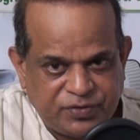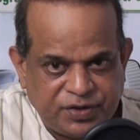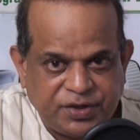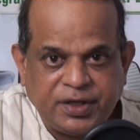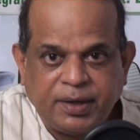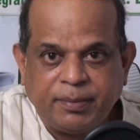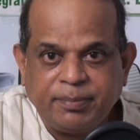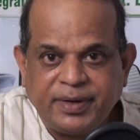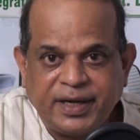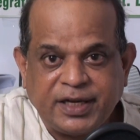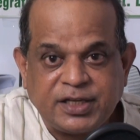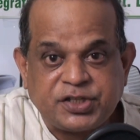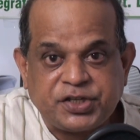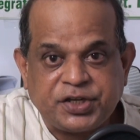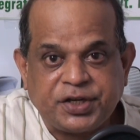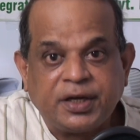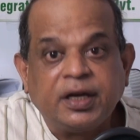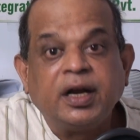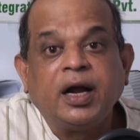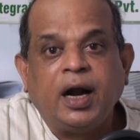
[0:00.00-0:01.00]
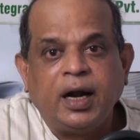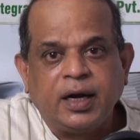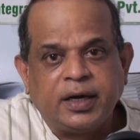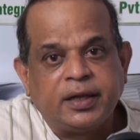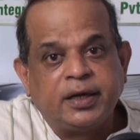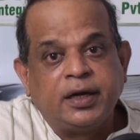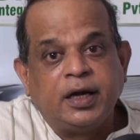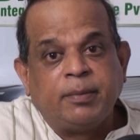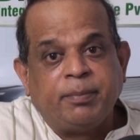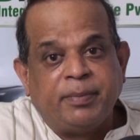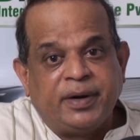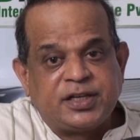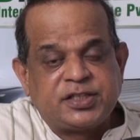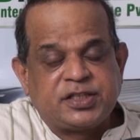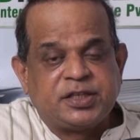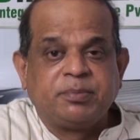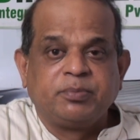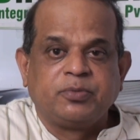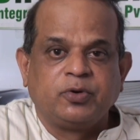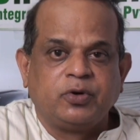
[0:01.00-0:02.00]
dubbed as a alternate
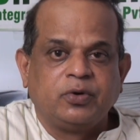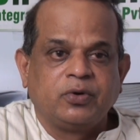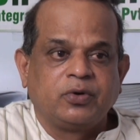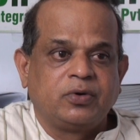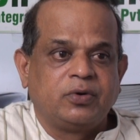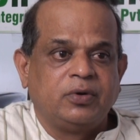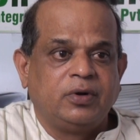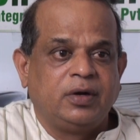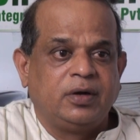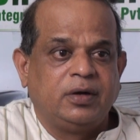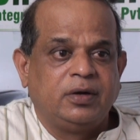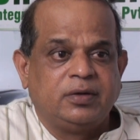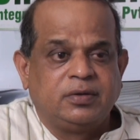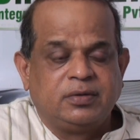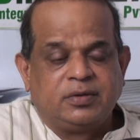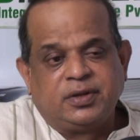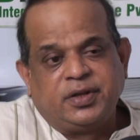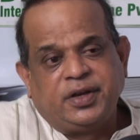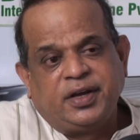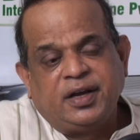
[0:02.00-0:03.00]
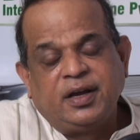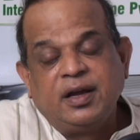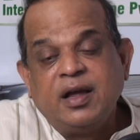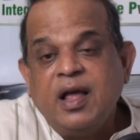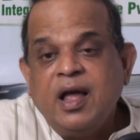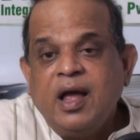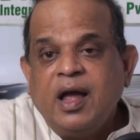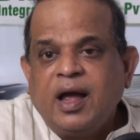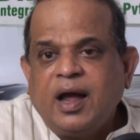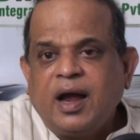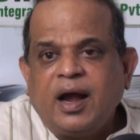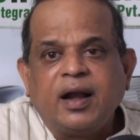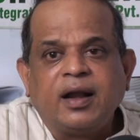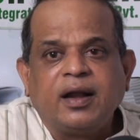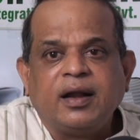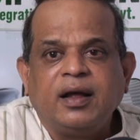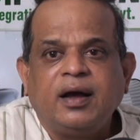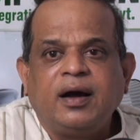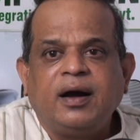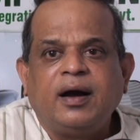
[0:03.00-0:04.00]
medicine product thing.
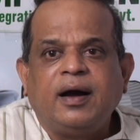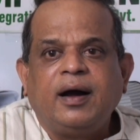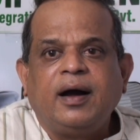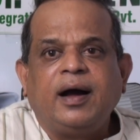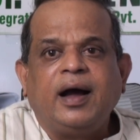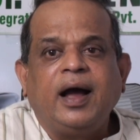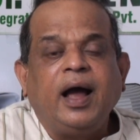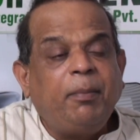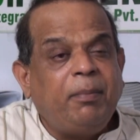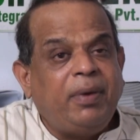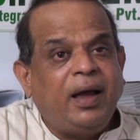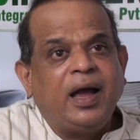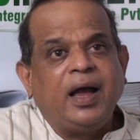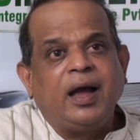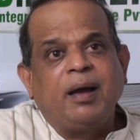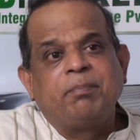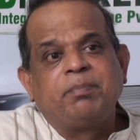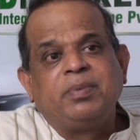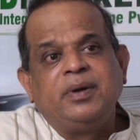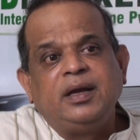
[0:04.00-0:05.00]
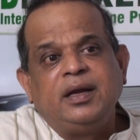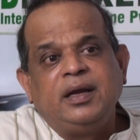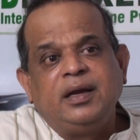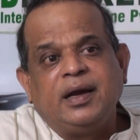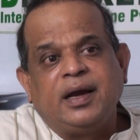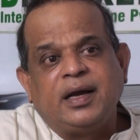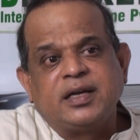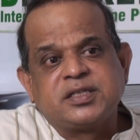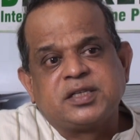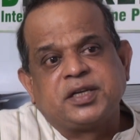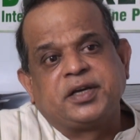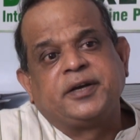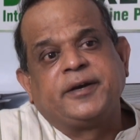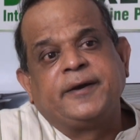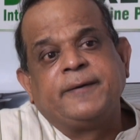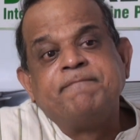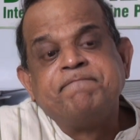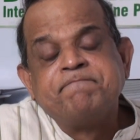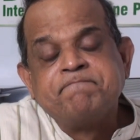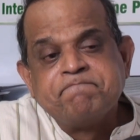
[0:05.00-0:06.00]
And I'm happy as
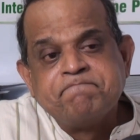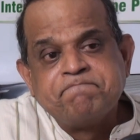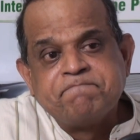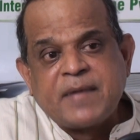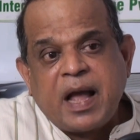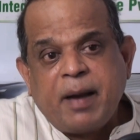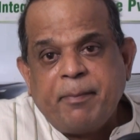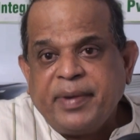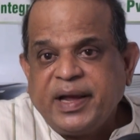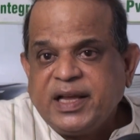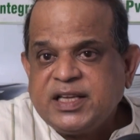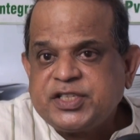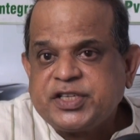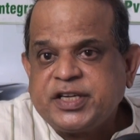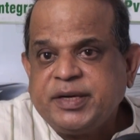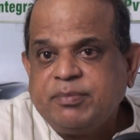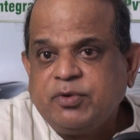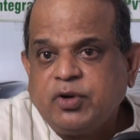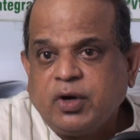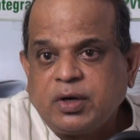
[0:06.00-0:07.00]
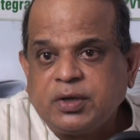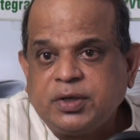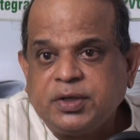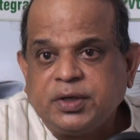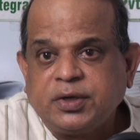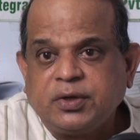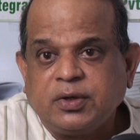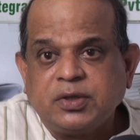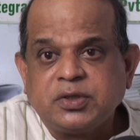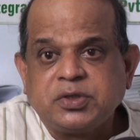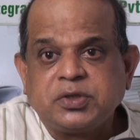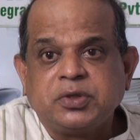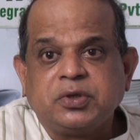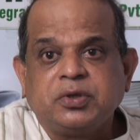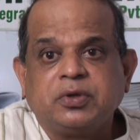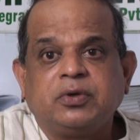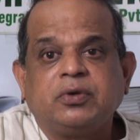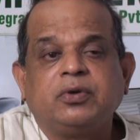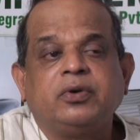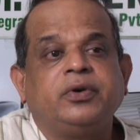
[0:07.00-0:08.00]
a mainstream doctor
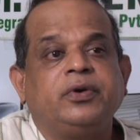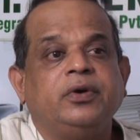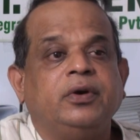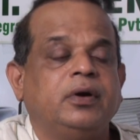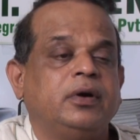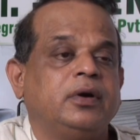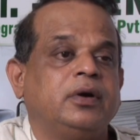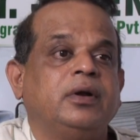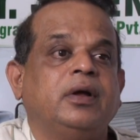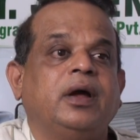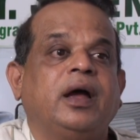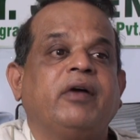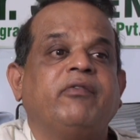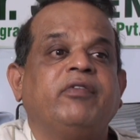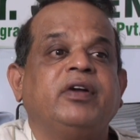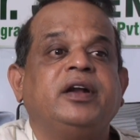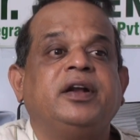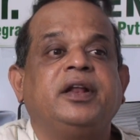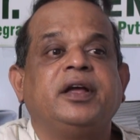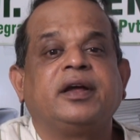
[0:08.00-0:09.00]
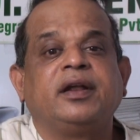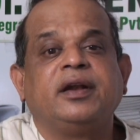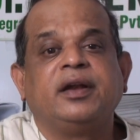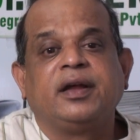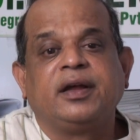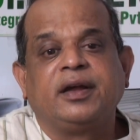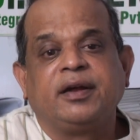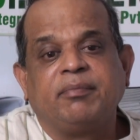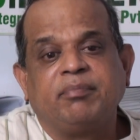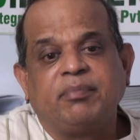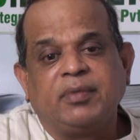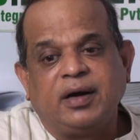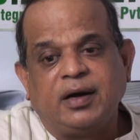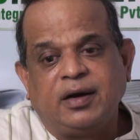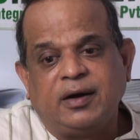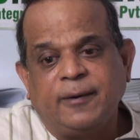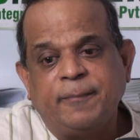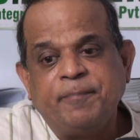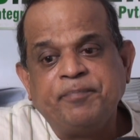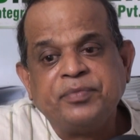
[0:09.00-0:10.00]
also, having taken a
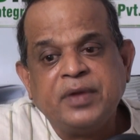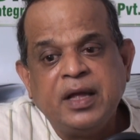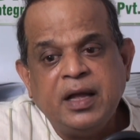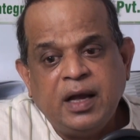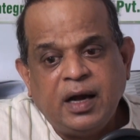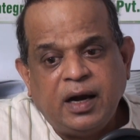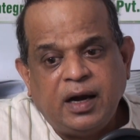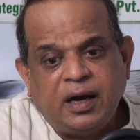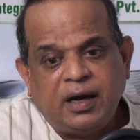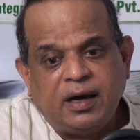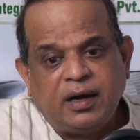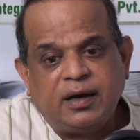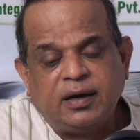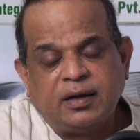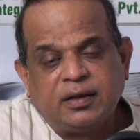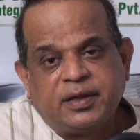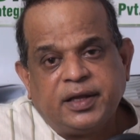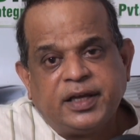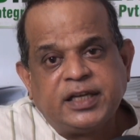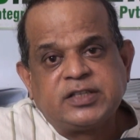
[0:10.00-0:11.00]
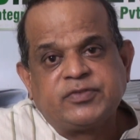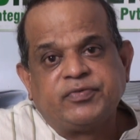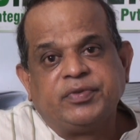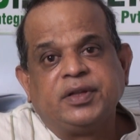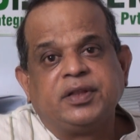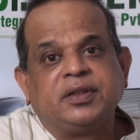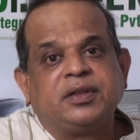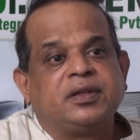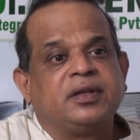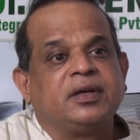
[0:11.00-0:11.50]
things with